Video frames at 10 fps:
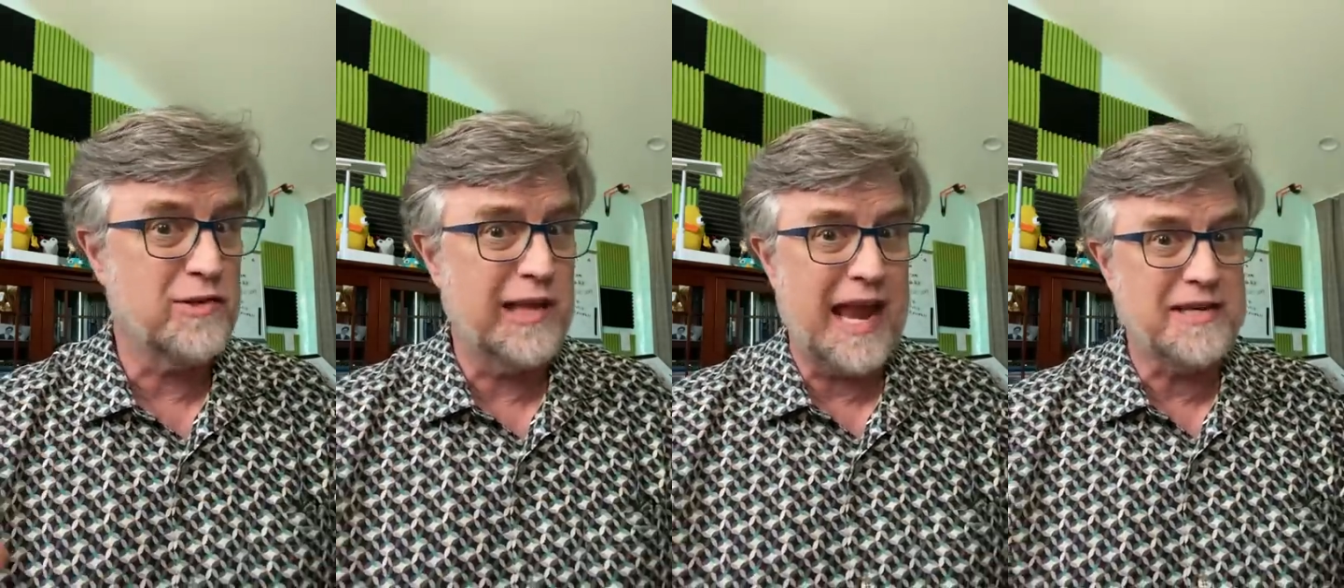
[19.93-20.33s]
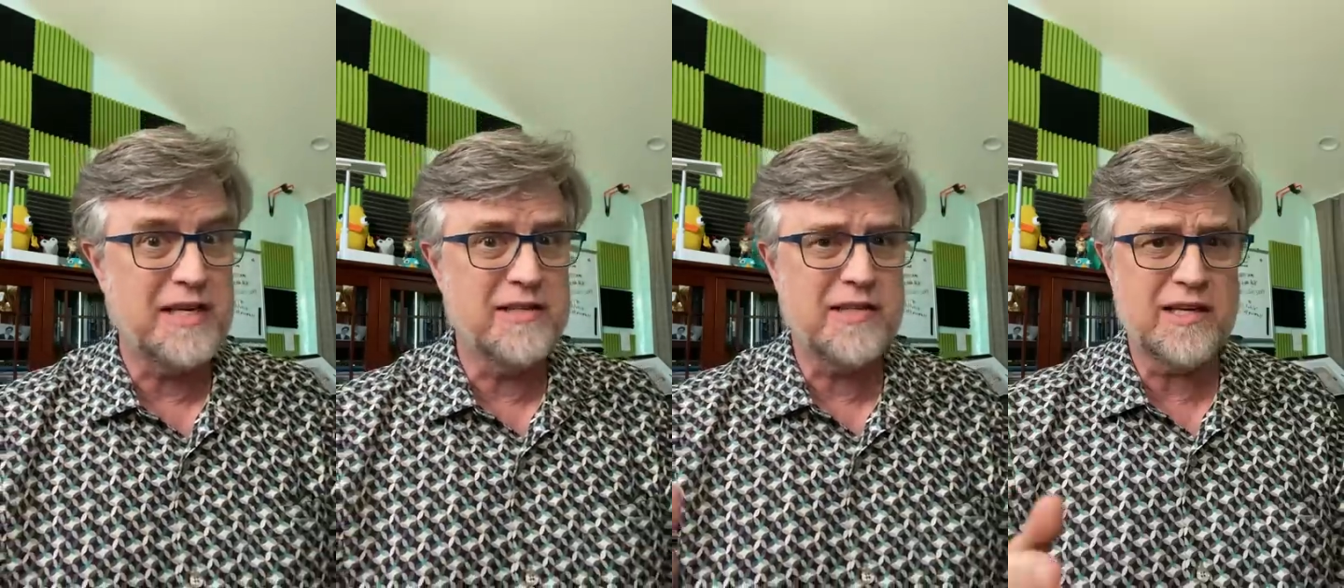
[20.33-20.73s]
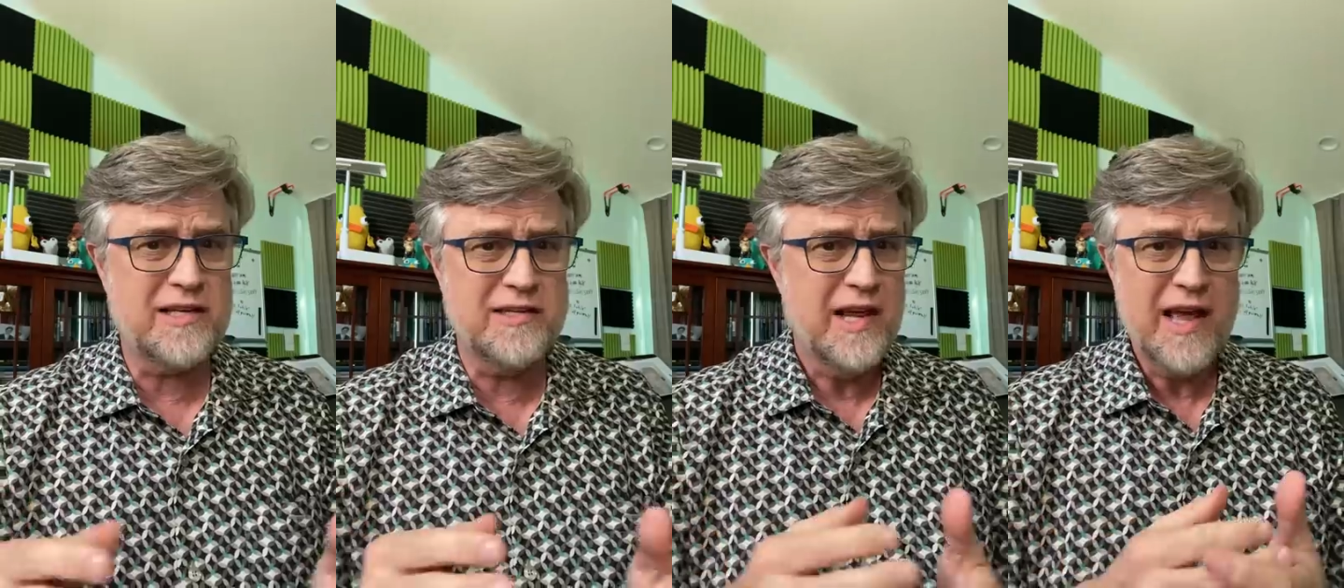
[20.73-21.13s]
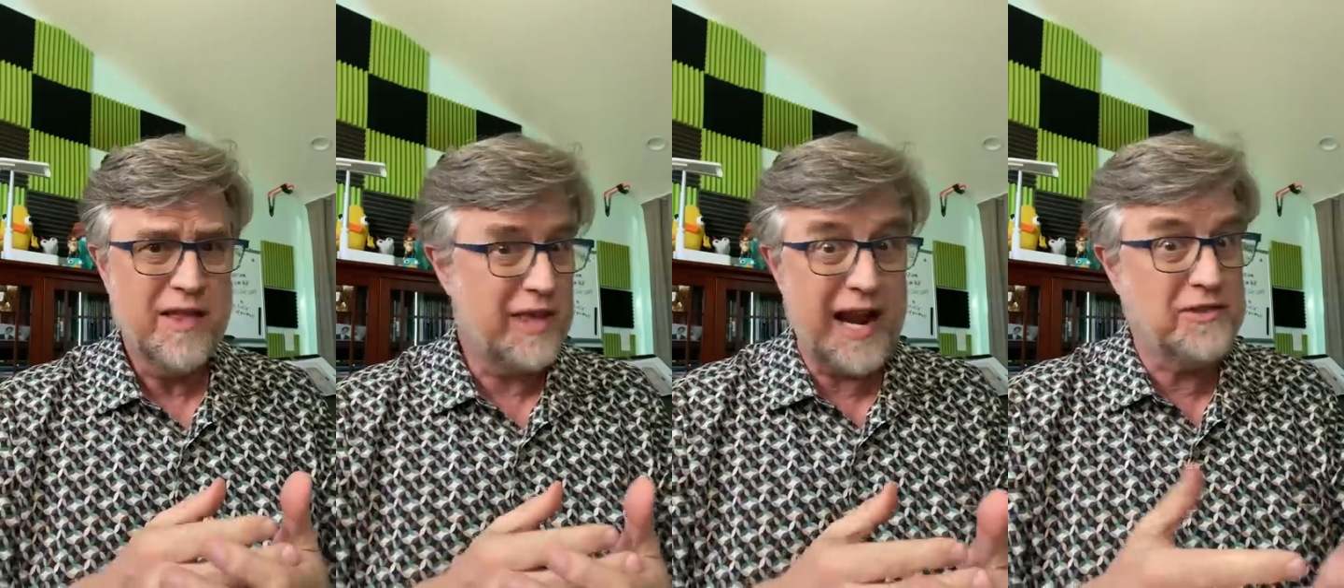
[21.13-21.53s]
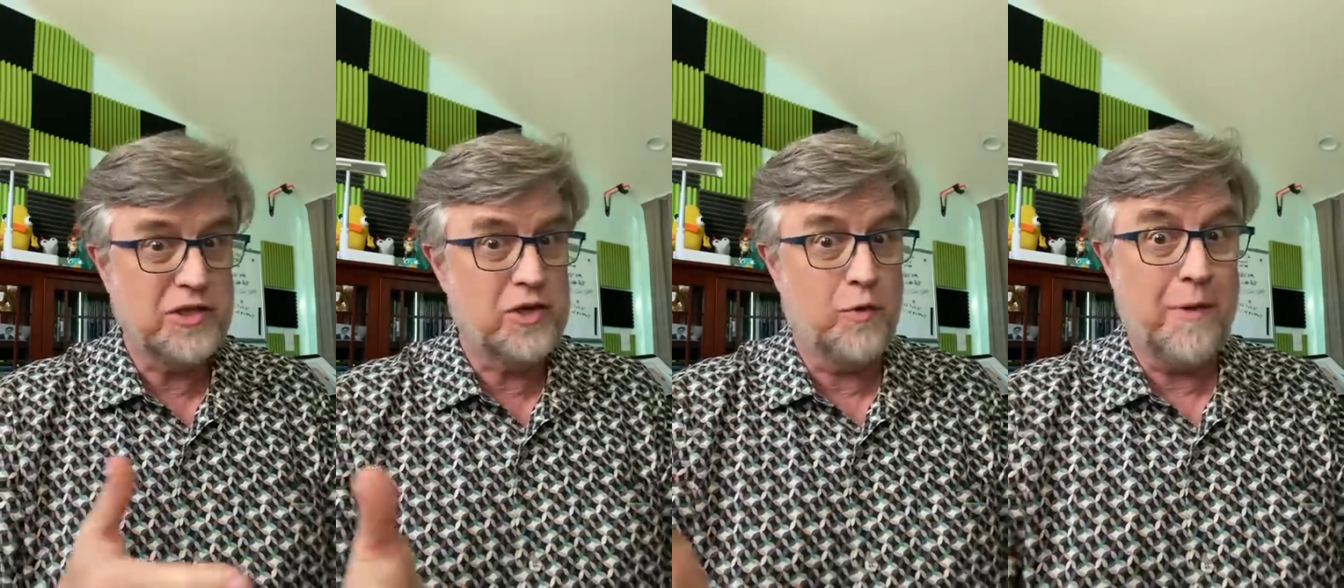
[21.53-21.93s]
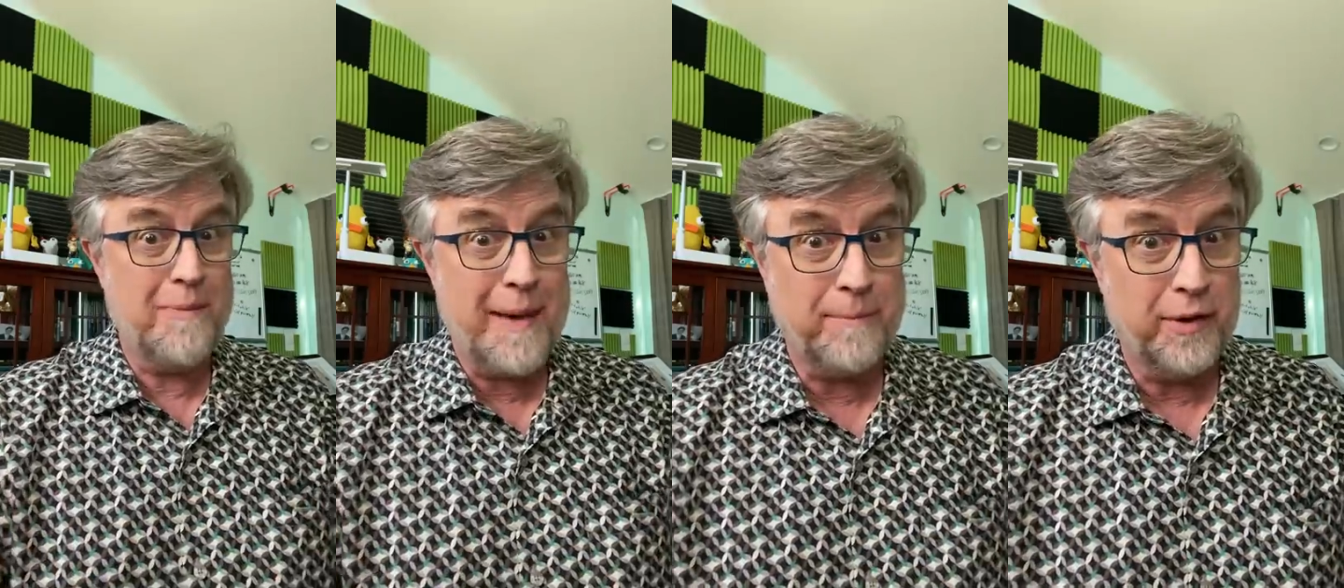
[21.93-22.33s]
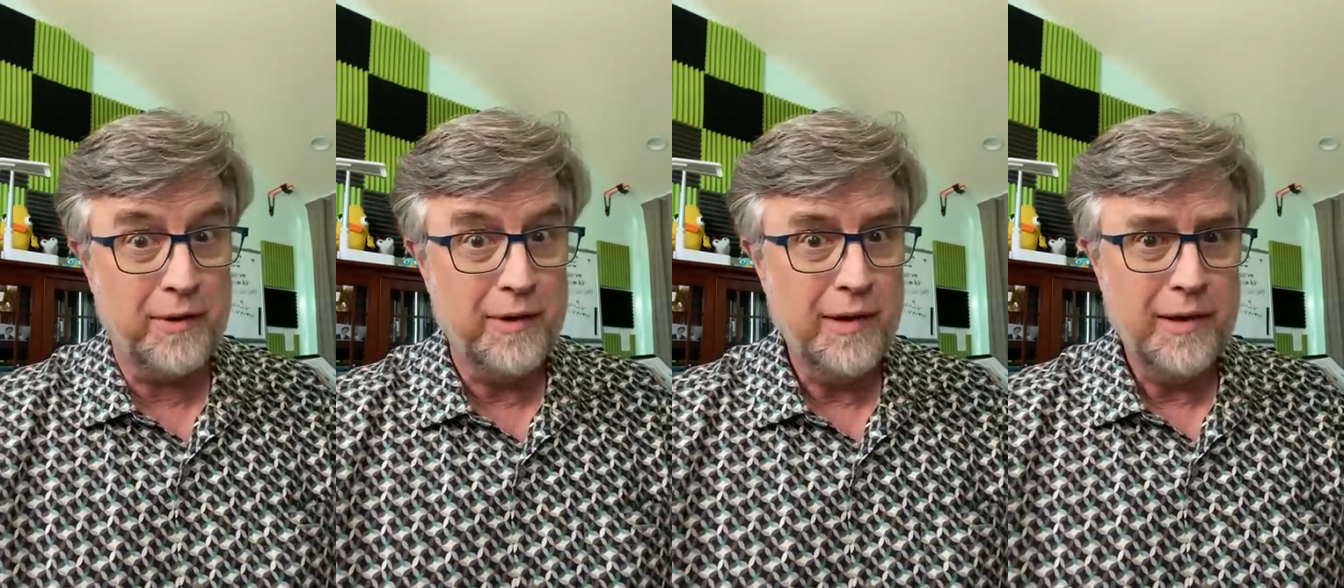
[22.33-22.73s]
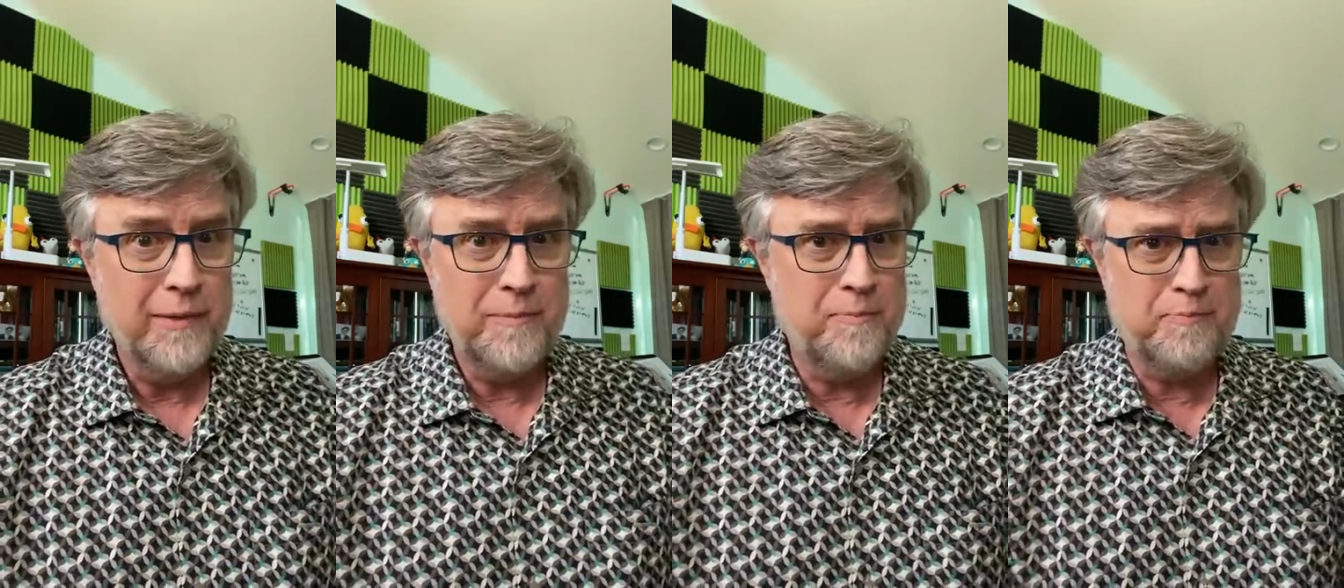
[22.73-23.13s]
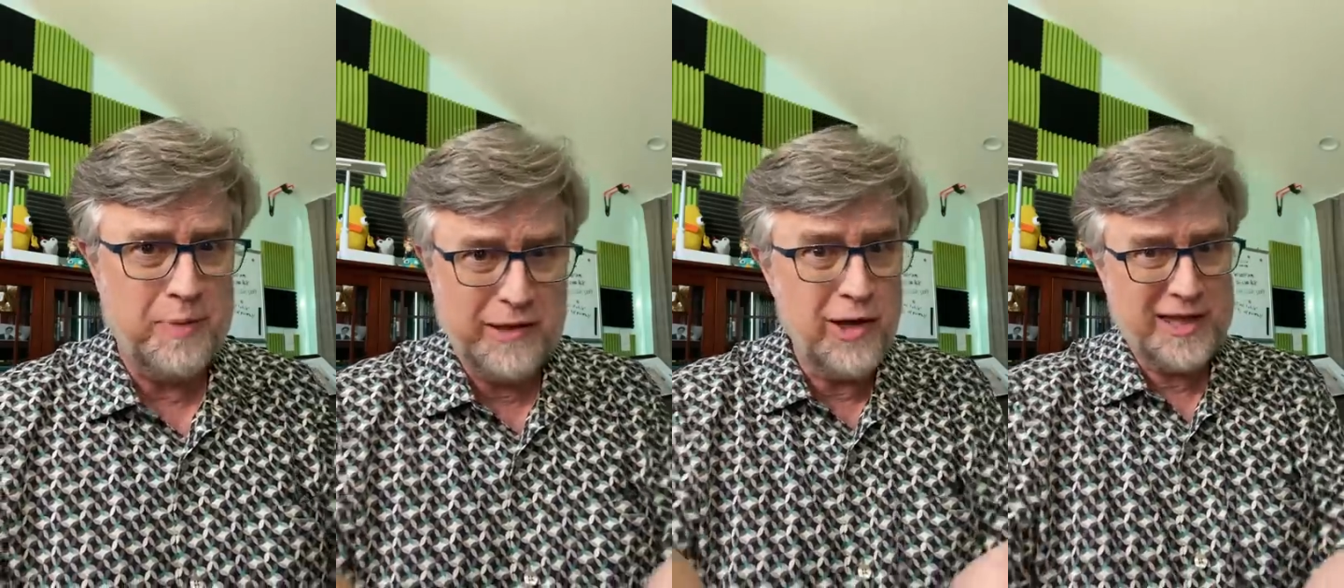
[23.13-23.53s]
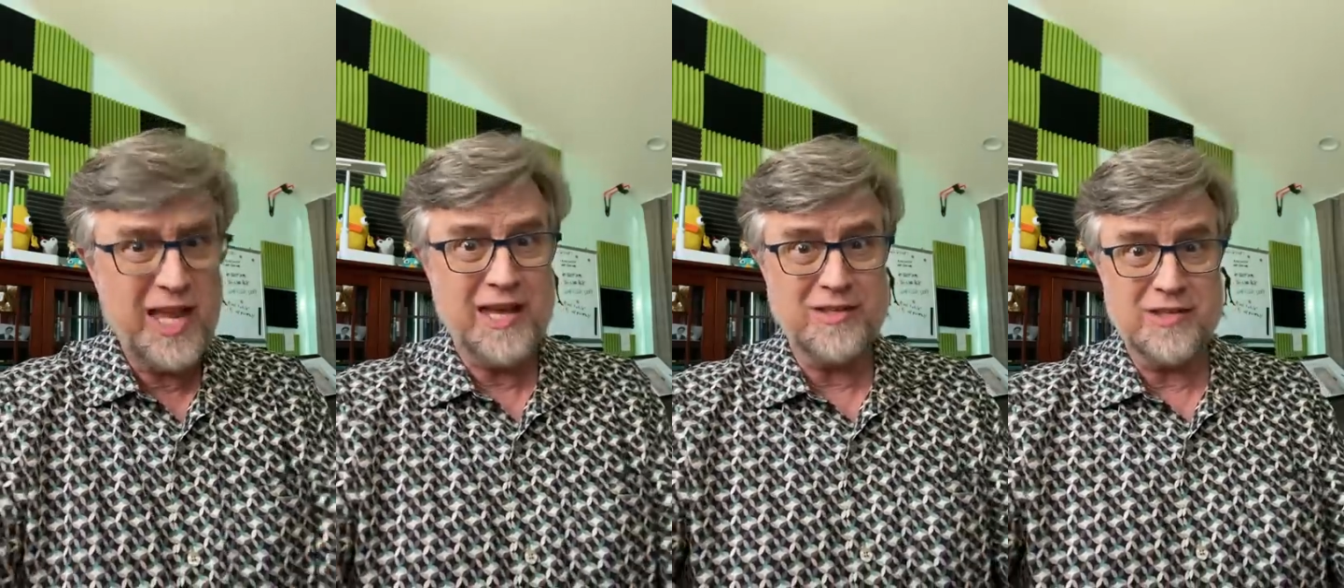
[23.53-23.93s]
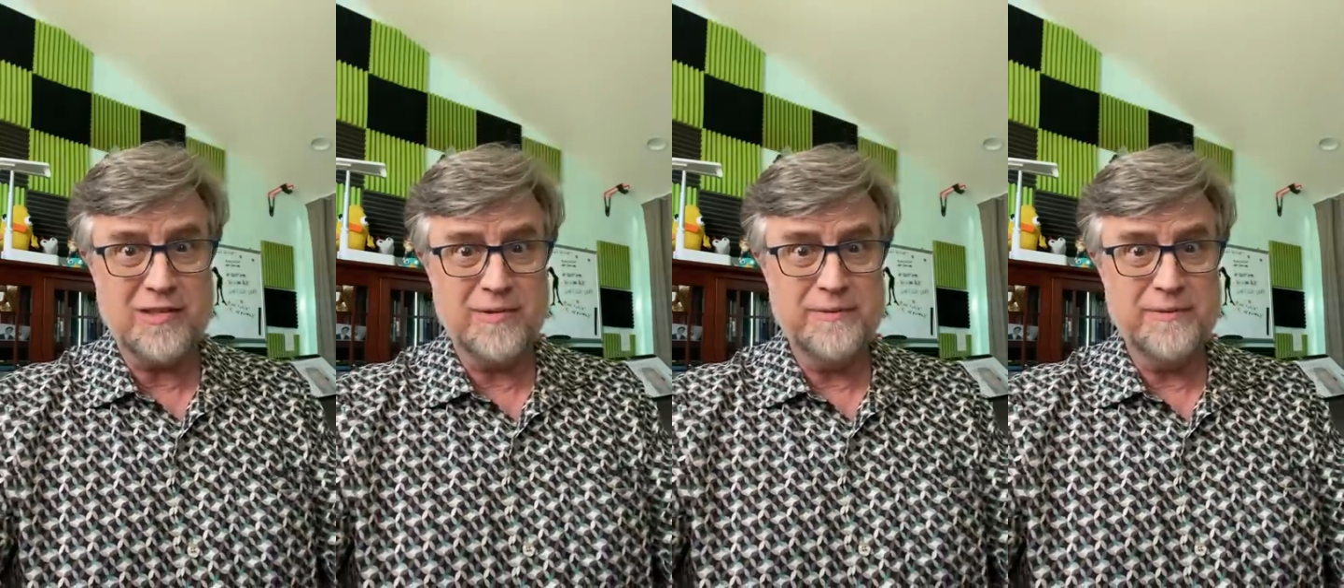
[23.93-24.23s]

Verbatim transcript: early 1860s that I just don't remember. But look at this.